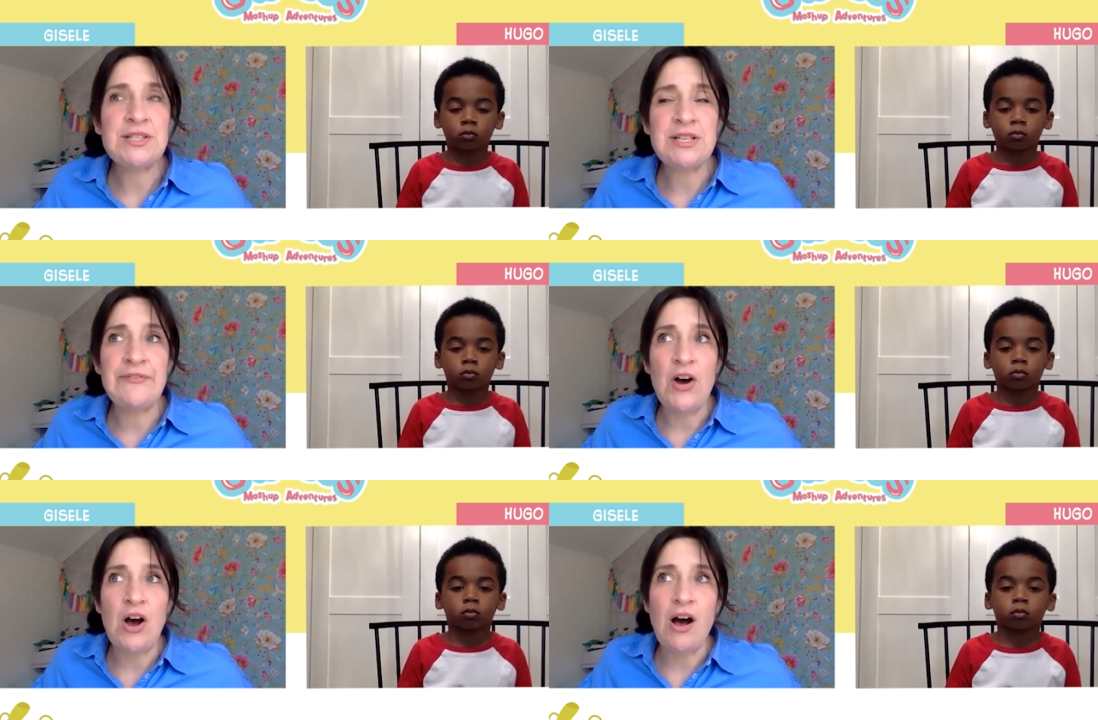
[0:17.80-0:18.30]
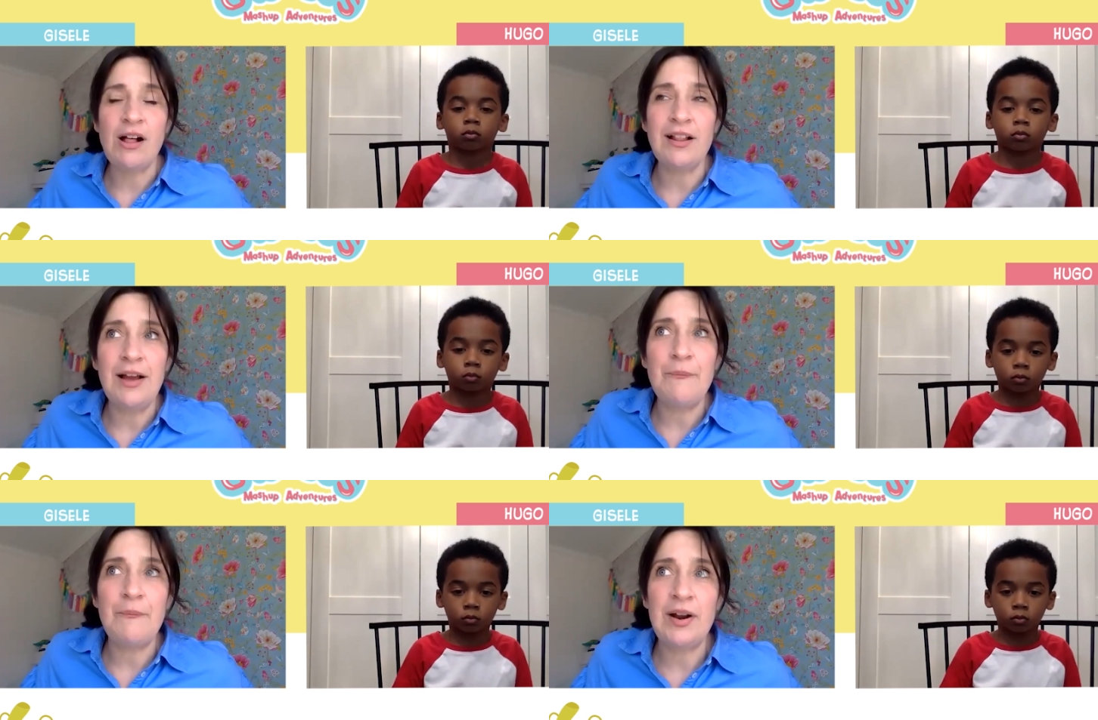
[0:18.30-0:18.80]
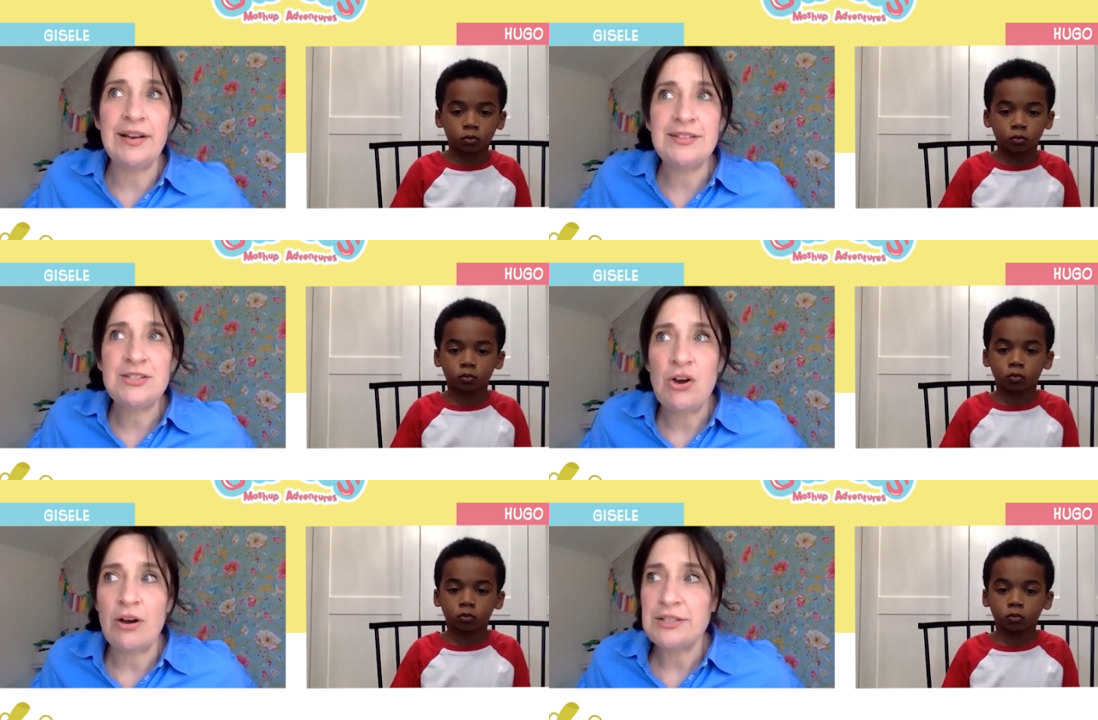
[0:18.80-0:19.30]
Speaker 1: of all, I want to
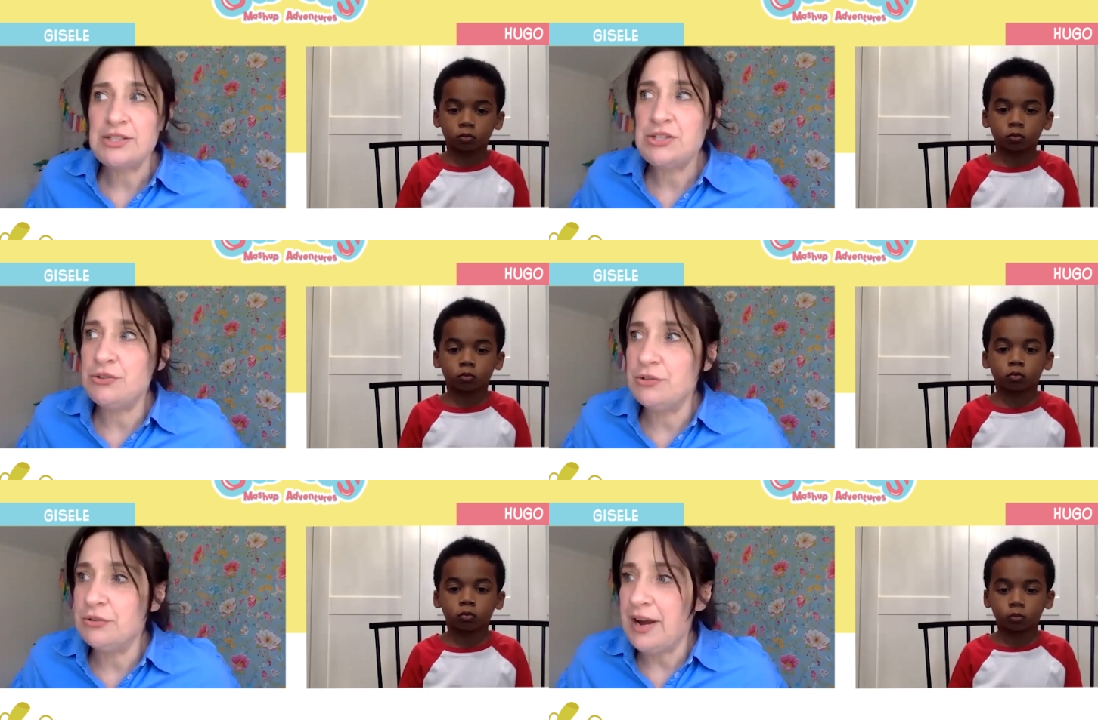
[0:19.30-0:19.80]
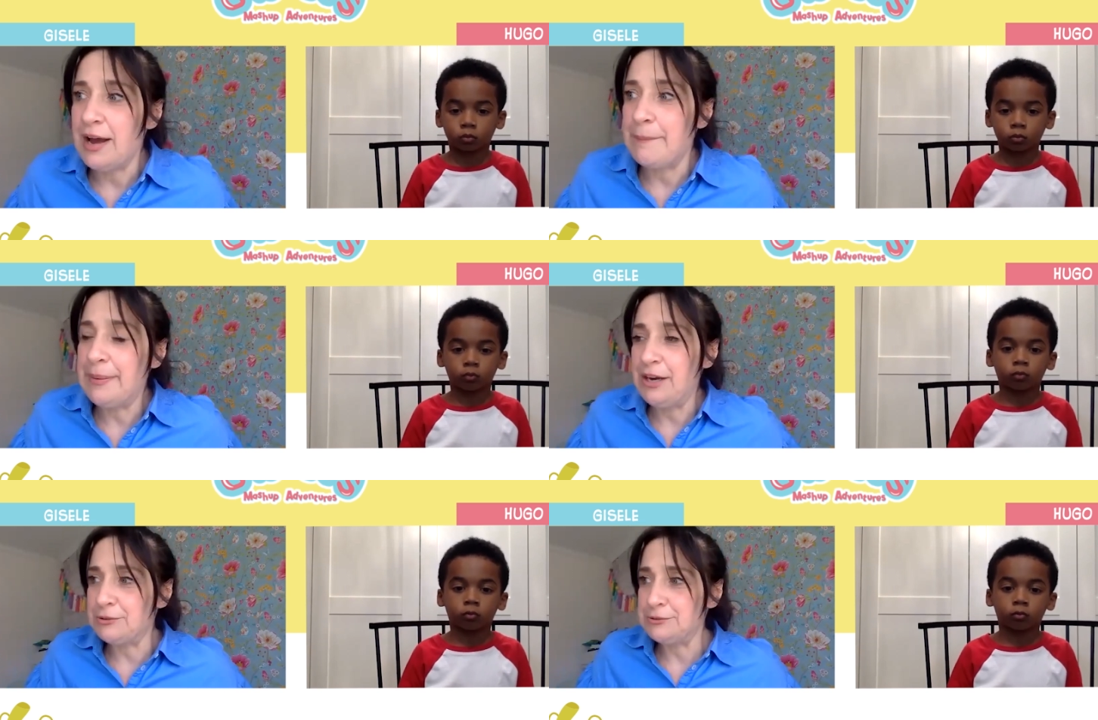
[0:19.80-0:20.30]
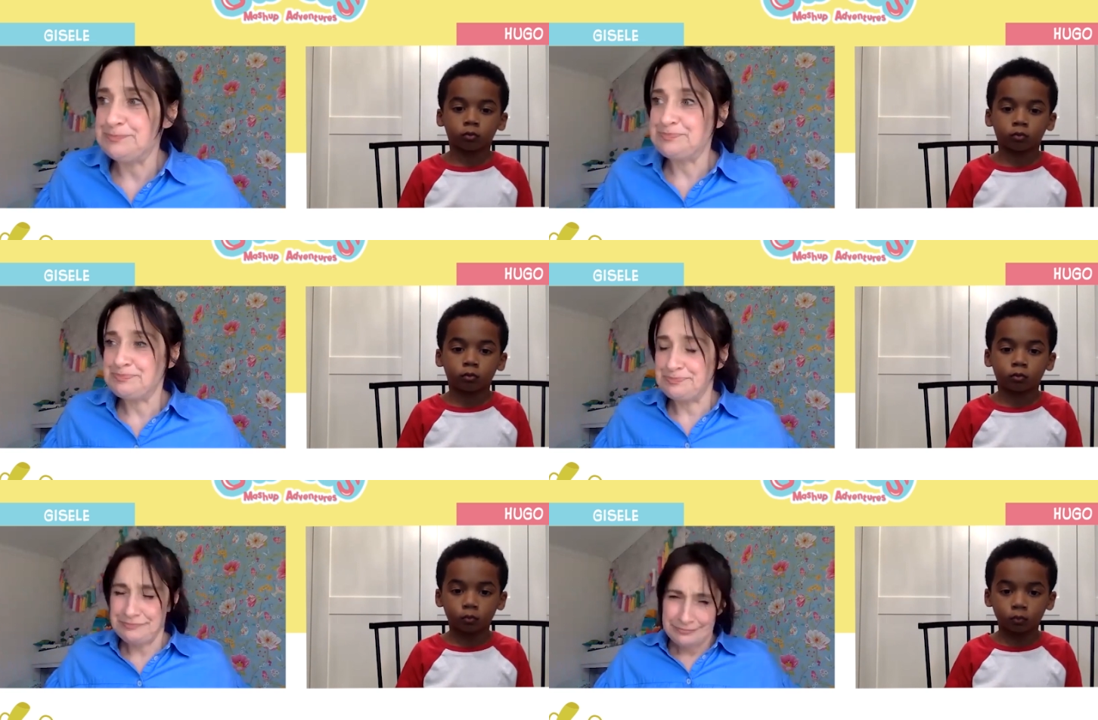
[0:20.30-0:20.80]
talk to you about
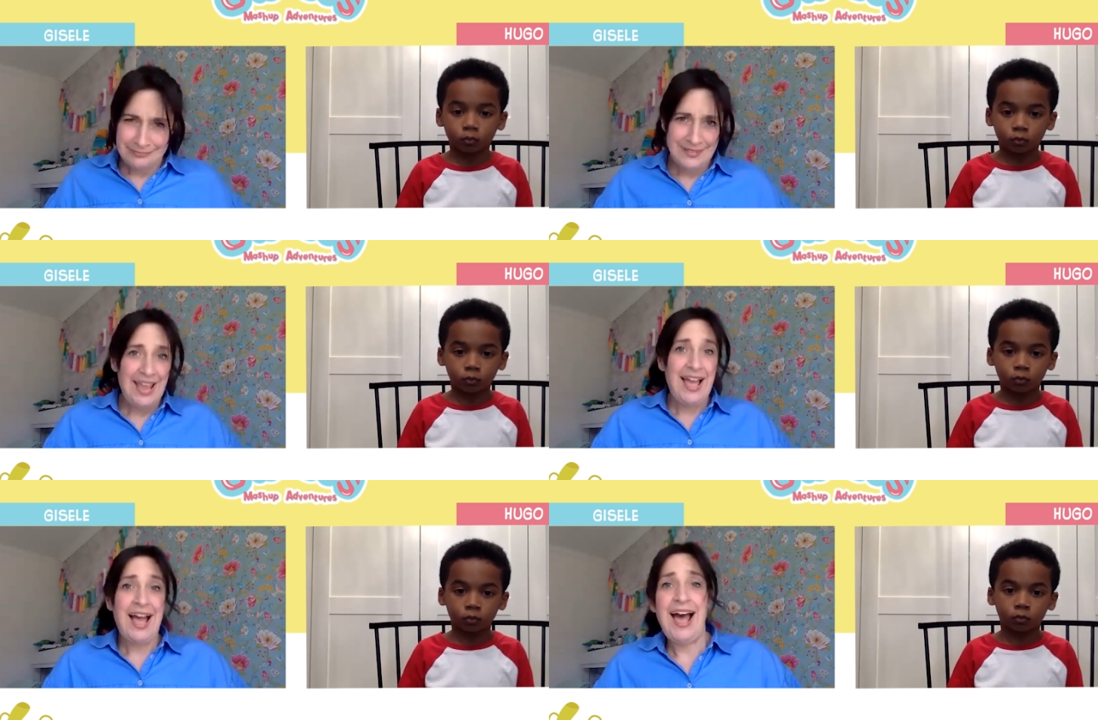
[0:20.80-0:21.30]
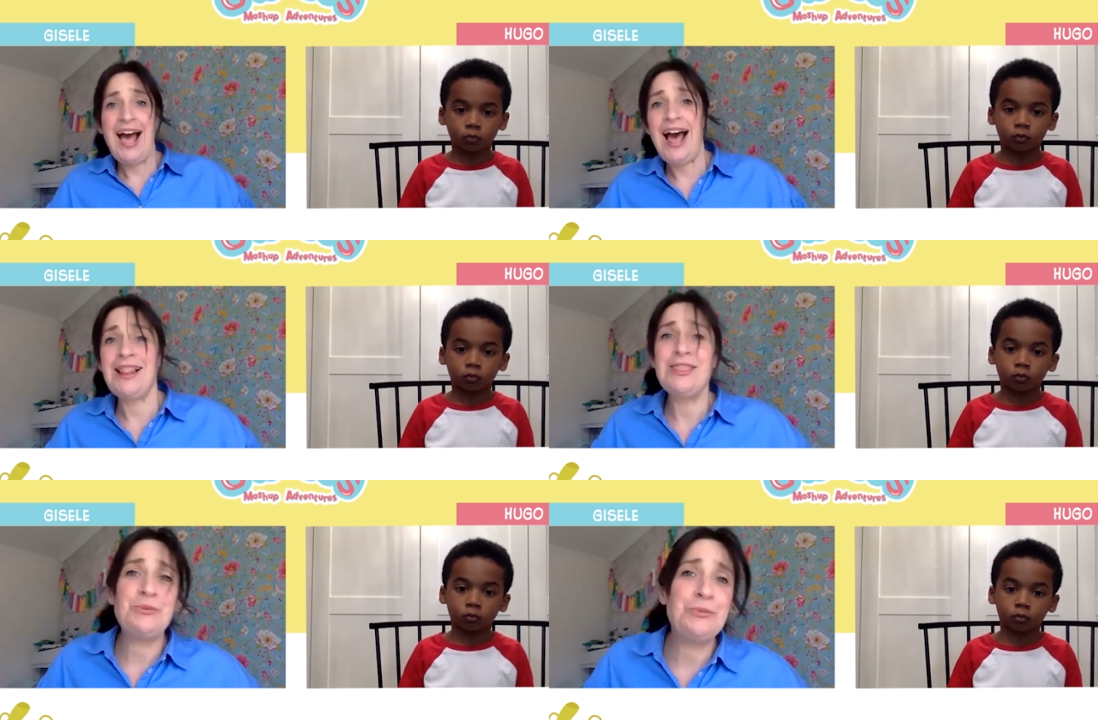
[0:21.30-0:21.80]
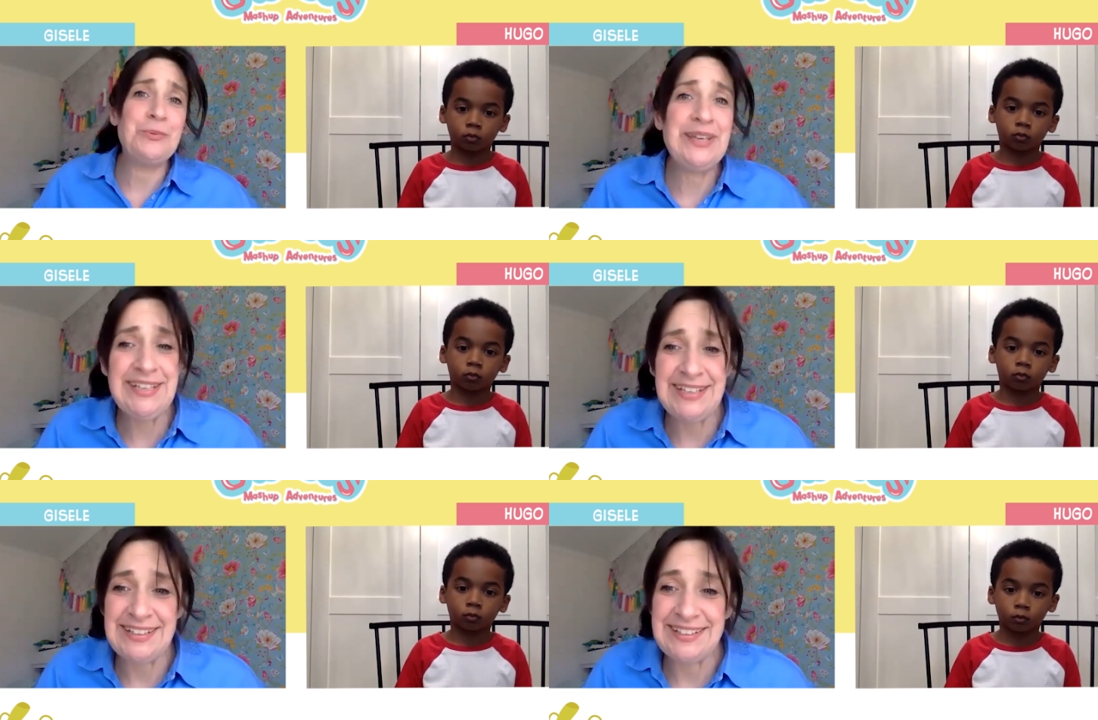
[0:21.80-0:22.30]

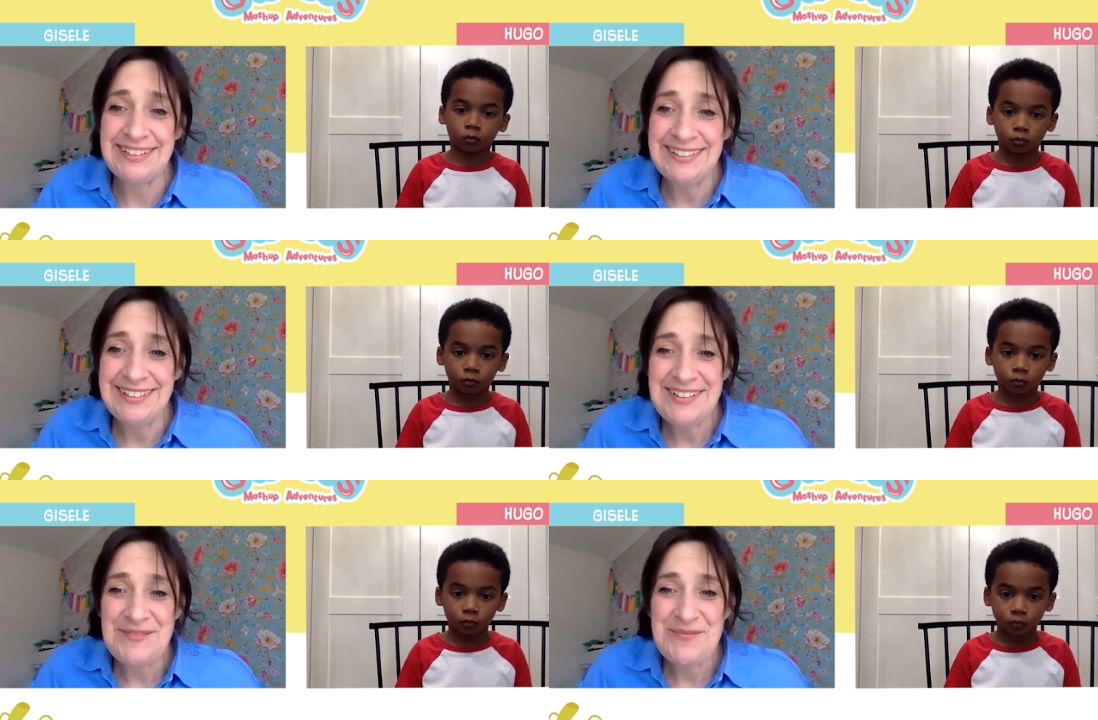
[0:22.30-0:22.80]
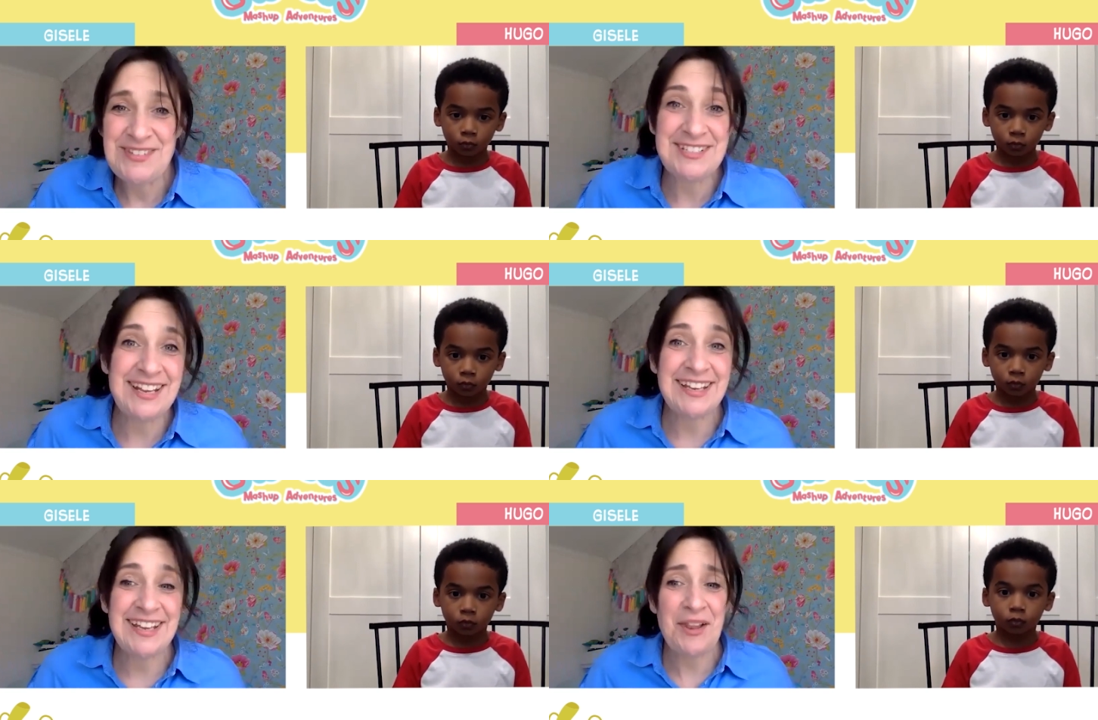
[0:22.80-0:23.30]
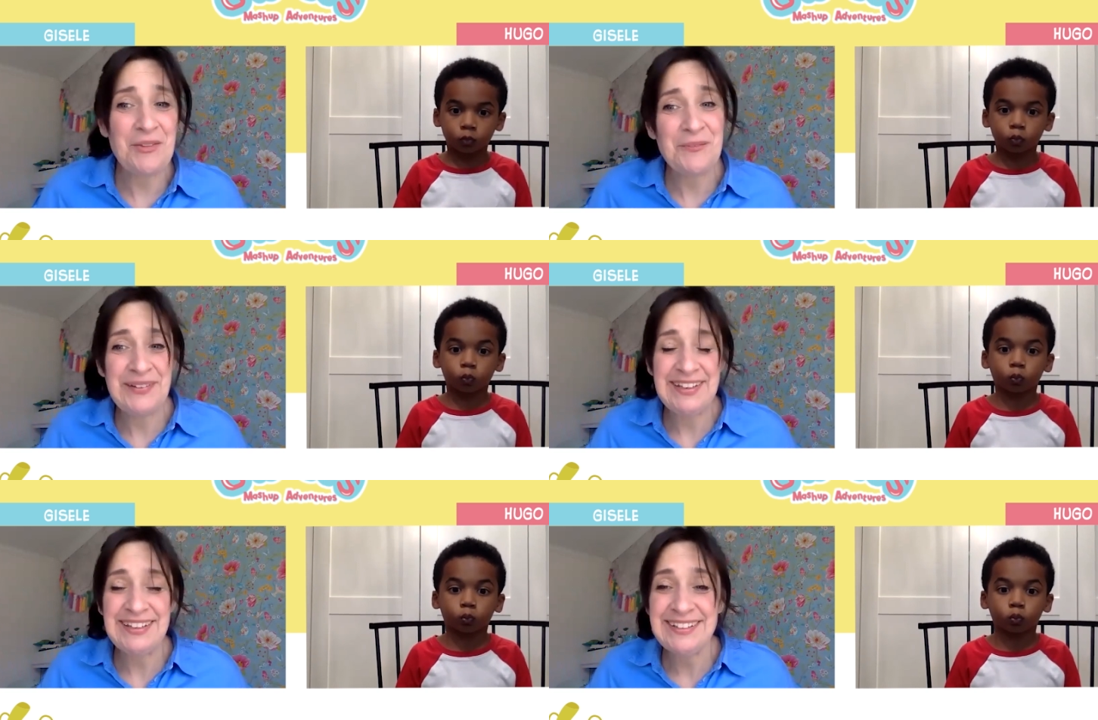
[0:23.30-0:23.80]
Halloween. Do you like Halloween?